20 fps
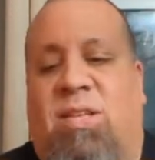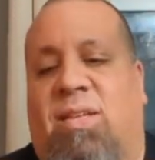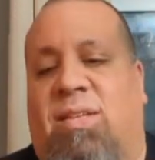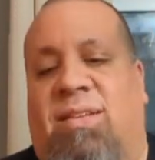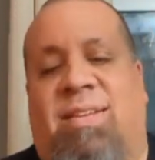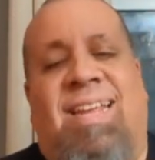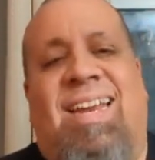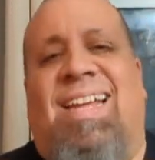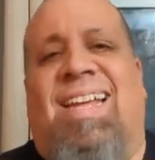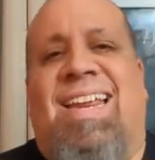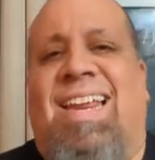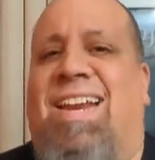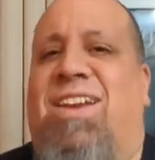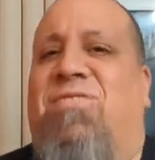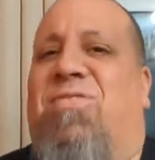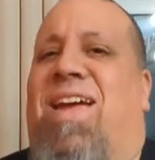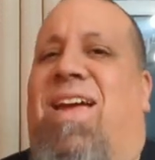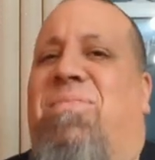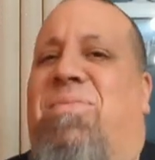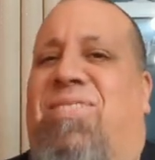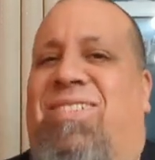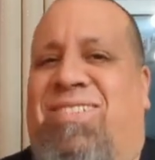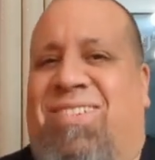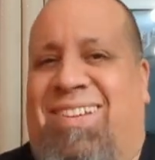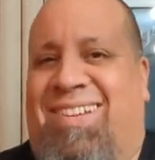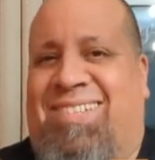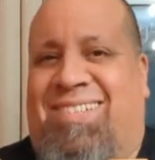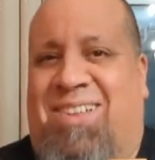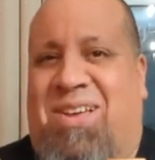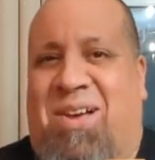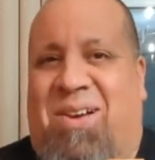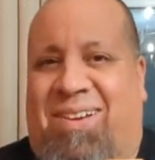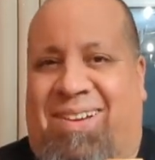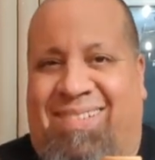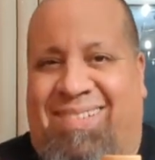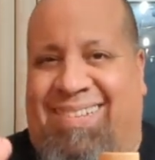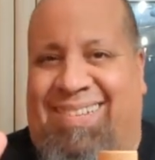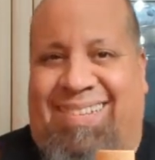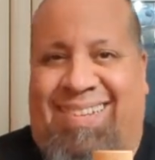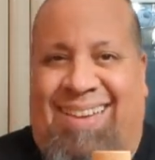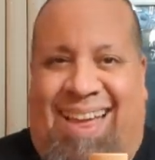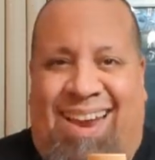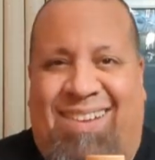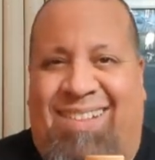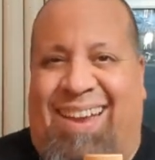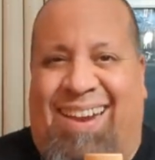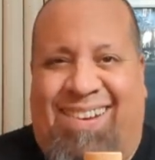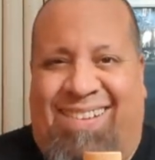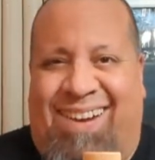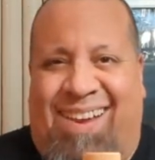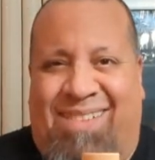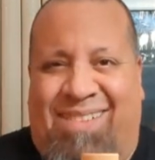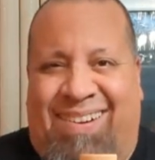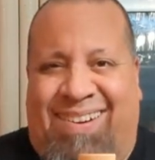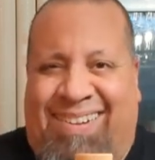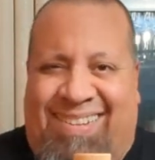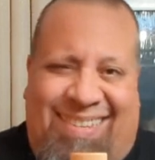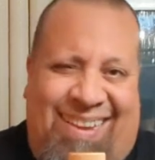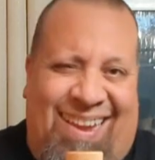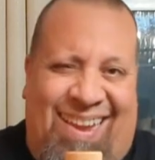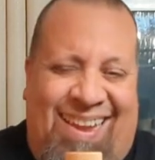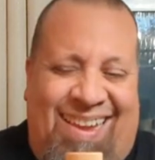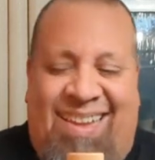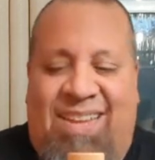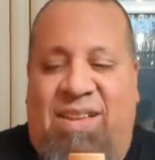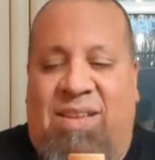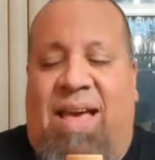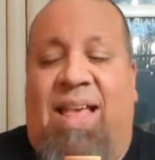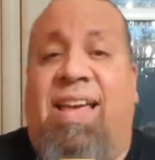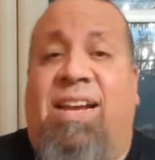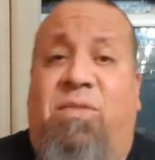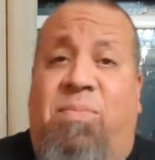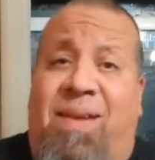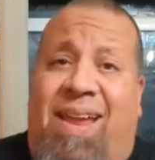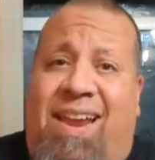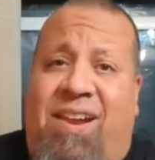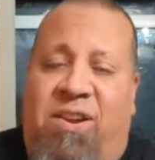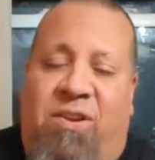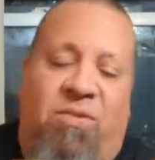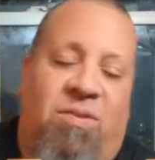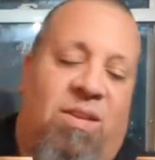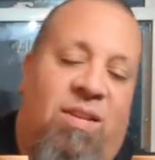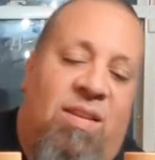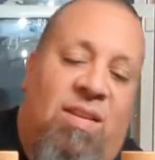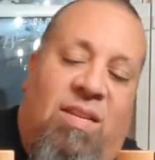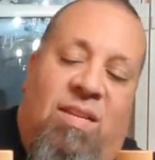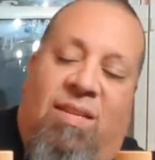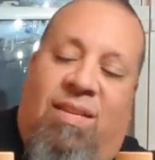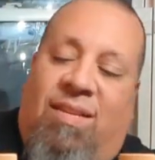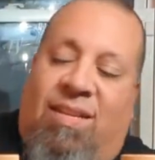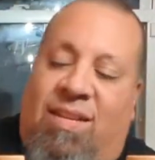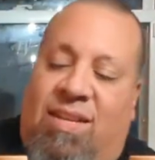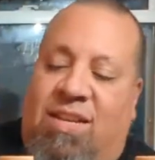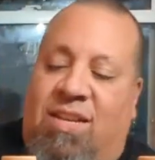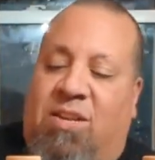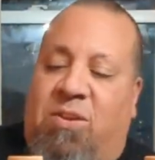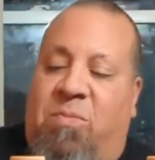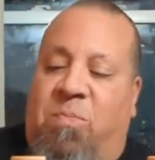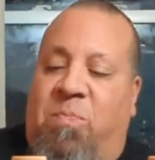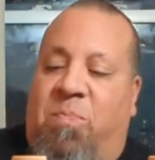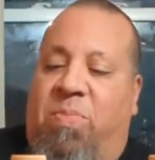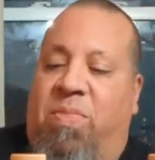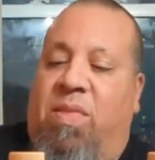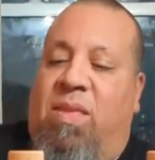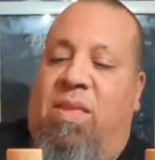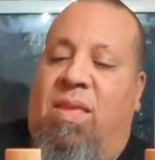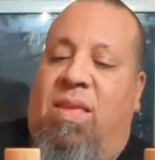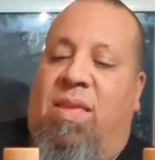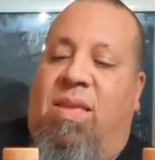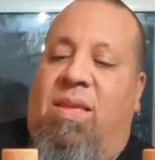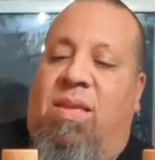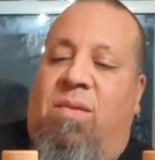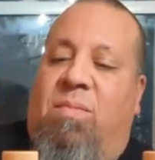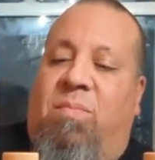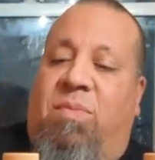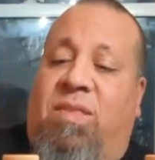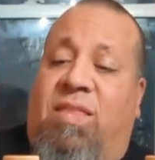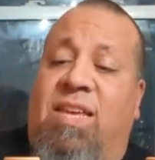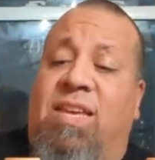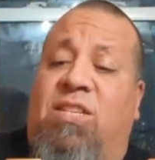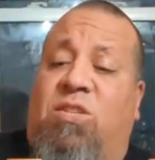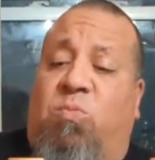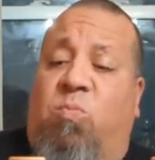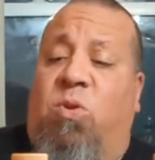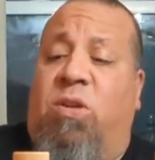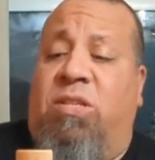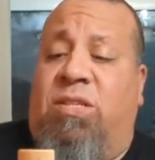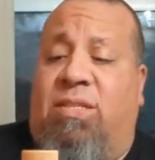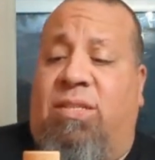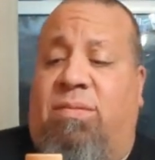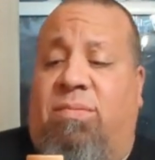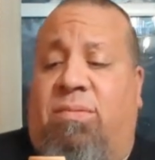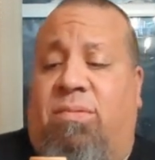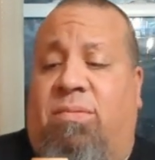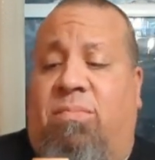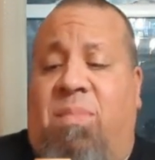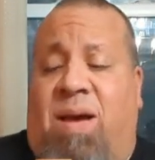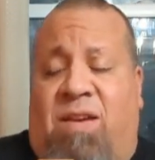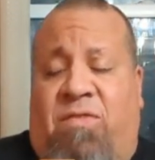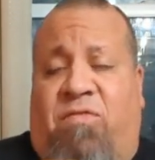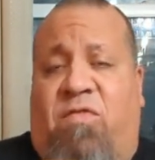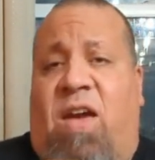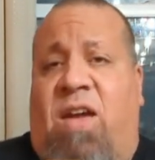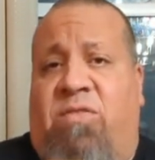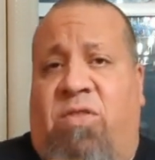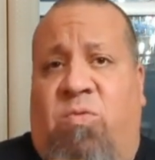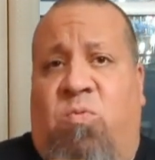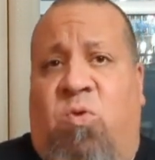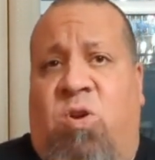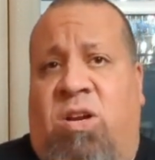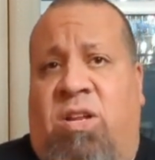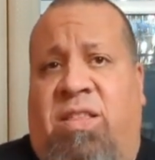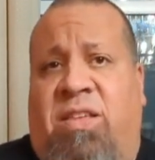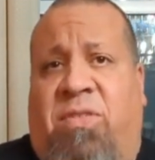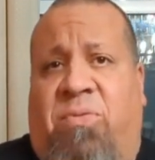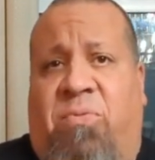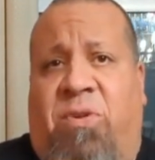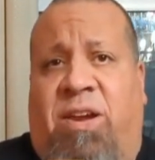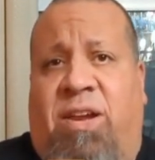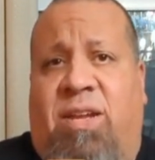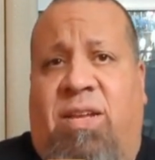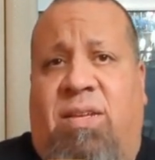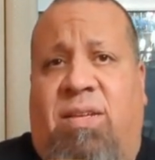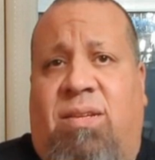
Didn't get any cranberries on this though. It was I don't like cranberries. I like Bando. Um, this was my favorite one of the three.